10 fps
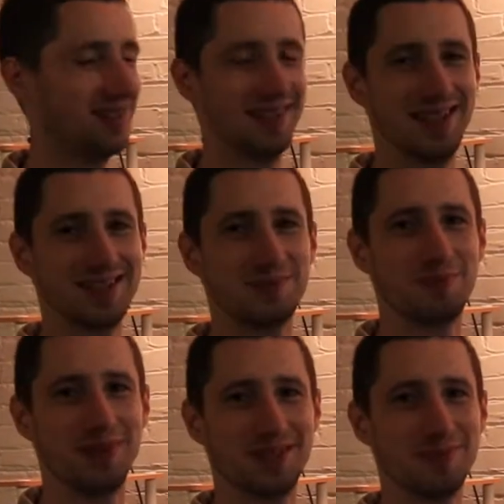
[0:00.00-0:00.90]

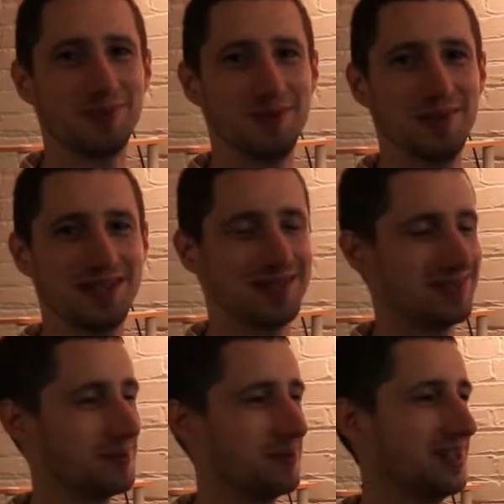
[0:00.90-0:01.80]
That's pretty much the
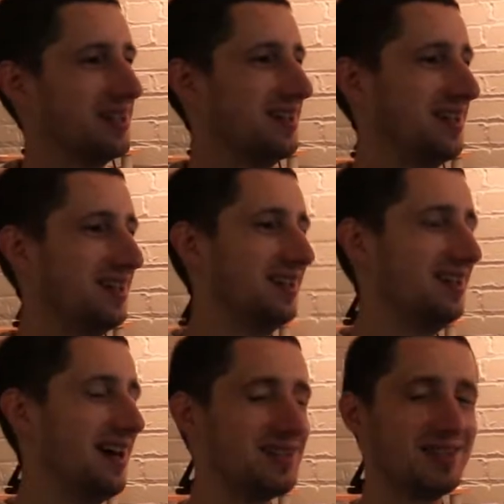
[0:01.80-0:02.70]
summary.
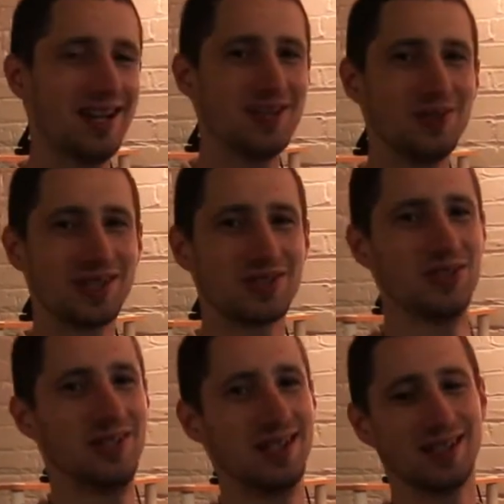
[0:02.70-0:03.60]
I do like
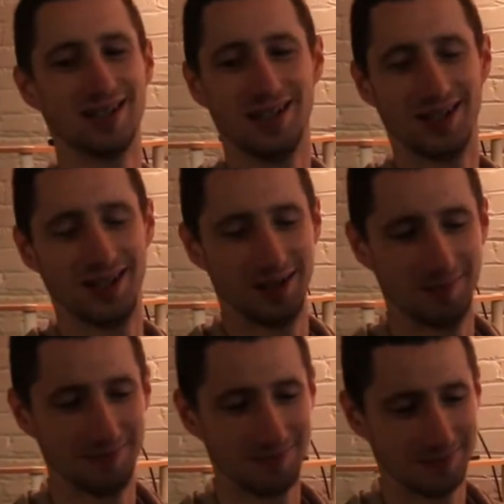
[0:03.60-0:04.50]
shooting.
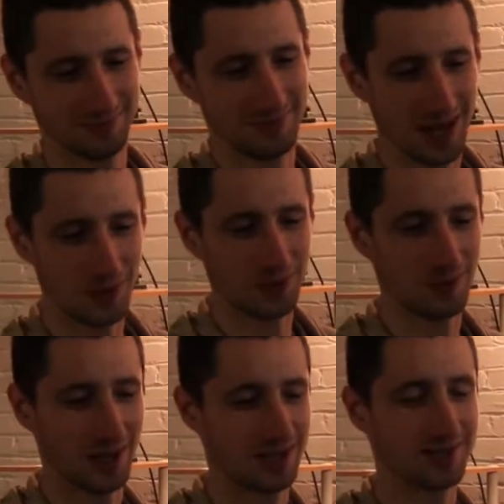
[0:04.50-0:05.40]
I wouldn't
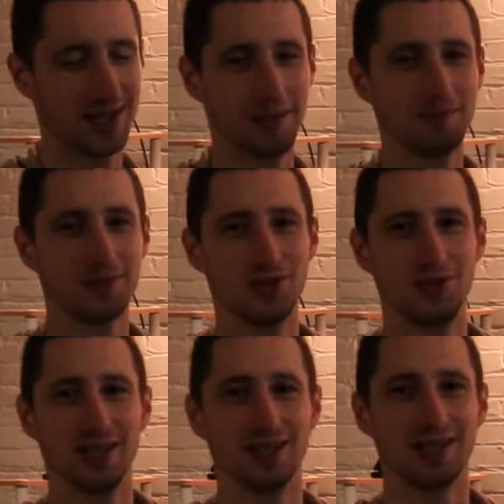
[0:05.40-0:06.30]
want to stop
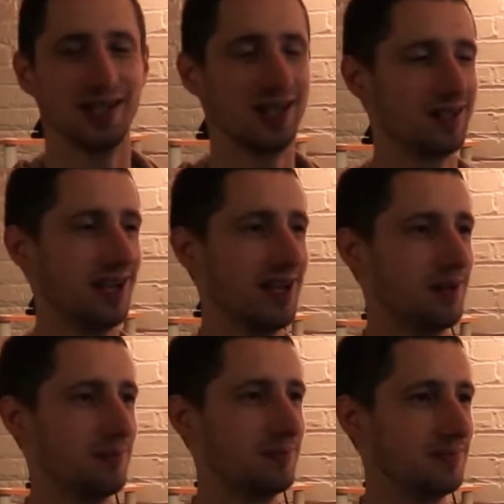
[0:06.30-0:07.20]
shooting, and
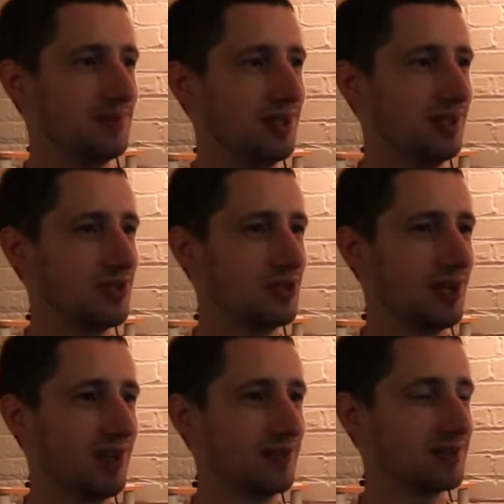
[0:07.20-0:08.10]
I enjoy
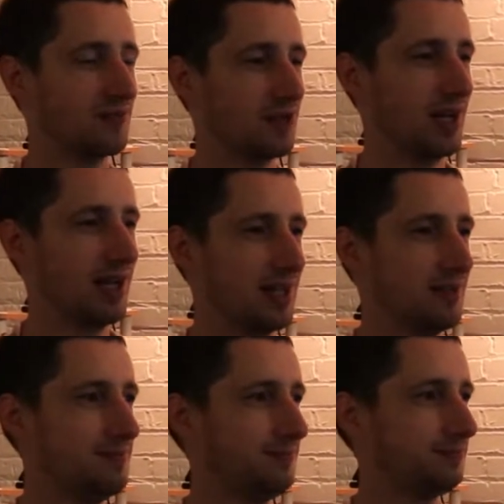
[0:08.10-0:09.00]
having some variety.
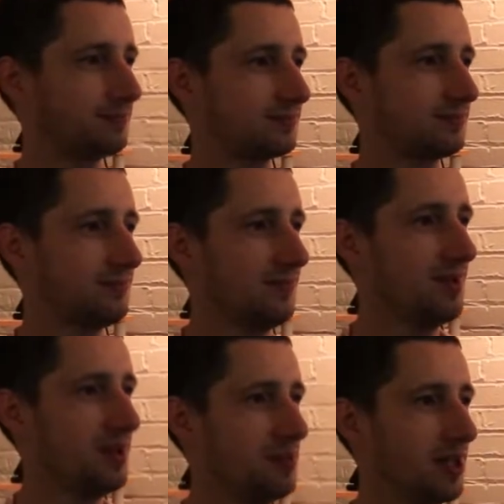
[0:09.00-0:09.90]

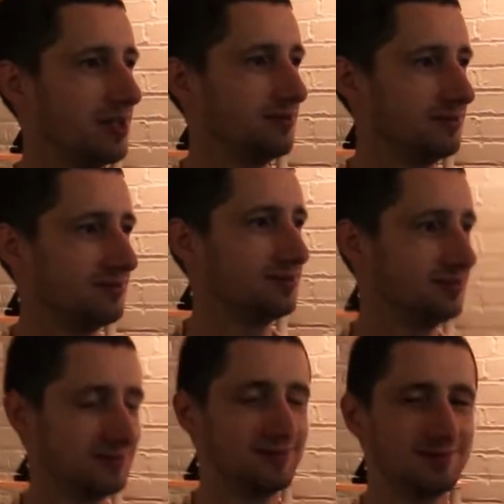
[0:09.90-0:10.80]
But
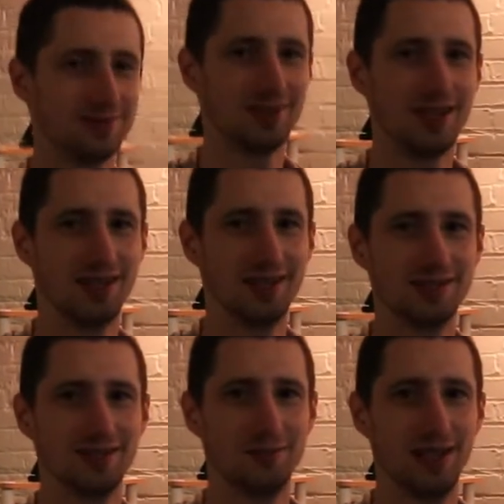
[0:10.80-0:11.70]
this
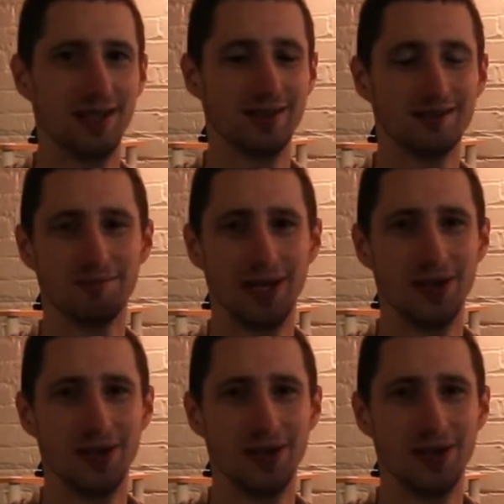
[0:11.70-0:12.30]
is my